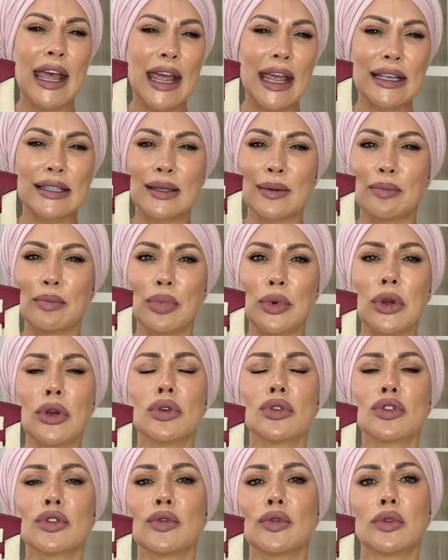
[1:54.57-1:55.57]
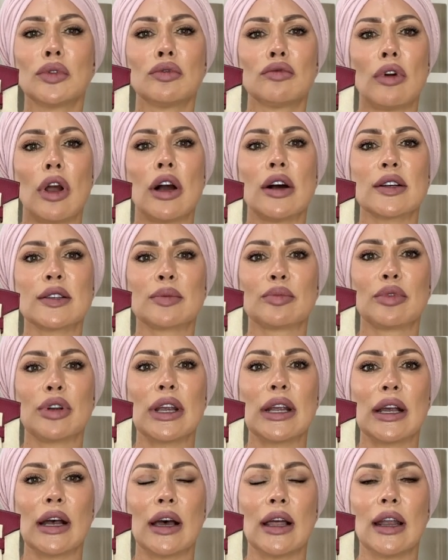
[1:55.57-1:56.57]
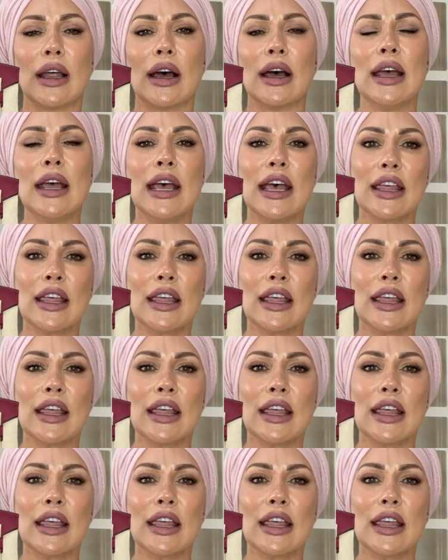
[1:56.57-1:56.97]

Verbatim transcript: It's a beautiful raspberry colour